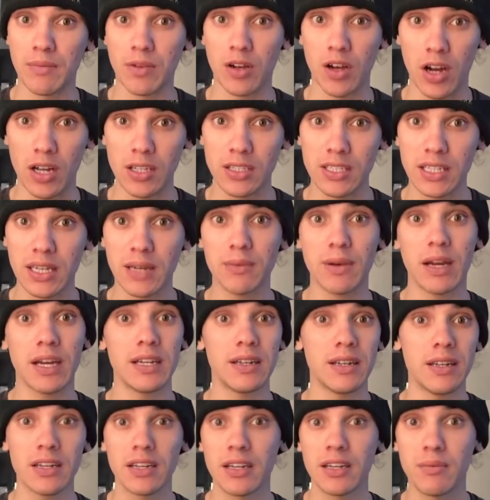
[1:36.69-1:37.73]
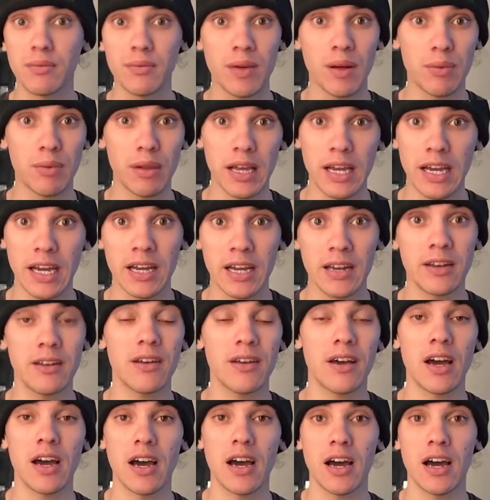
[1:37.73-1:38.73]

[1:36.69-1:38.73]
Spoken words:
concept, idea, a plan